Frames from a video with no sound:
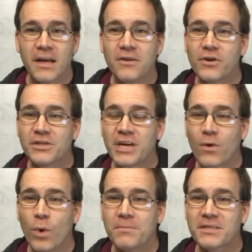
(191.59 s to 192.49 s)
You can
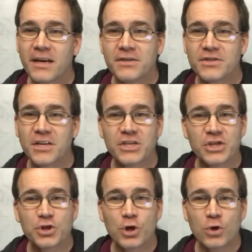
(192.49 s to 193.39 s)
check websites such
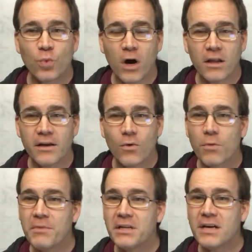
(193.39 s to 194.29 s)
as NerdWallet
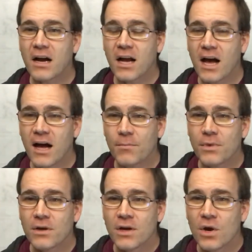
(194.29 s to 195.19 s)
or Mint.com,
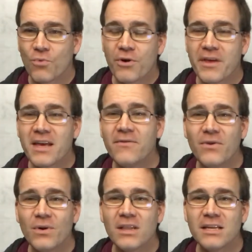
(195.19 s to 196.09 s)
where they give
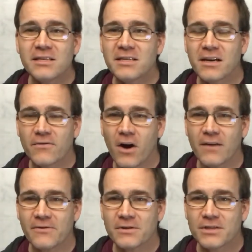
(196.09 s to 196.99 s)
you a listing of
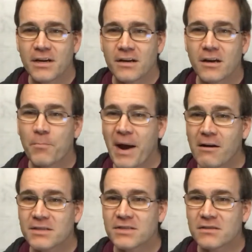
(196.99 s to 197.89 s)
offers,
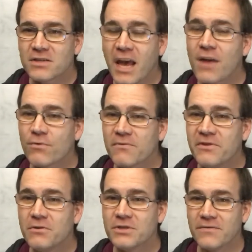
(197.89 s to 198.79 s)
comparisons, and
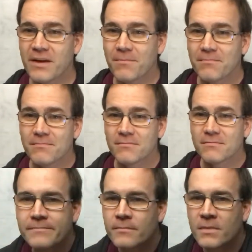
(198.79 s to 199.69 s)
reviews of them.
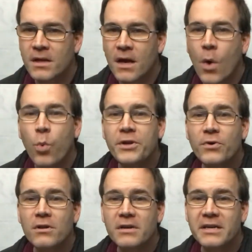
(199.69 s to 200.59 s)
What
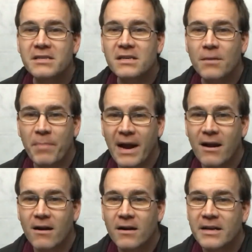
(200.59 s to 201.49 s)
you are looking to
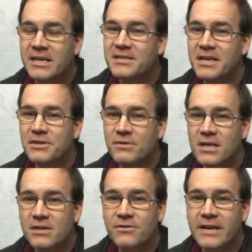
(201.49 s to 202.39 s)
compare is the
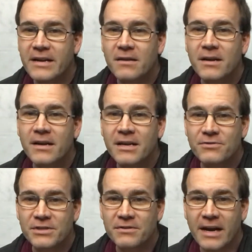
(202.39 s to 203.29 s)
introductory
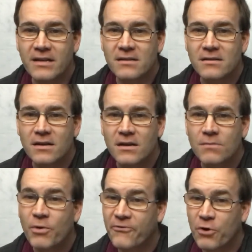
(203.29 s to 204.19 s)
interest rate,
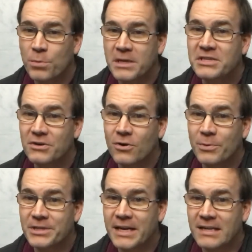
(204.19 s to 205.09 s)
preferably
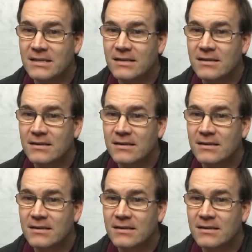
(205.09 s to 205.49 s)
0%,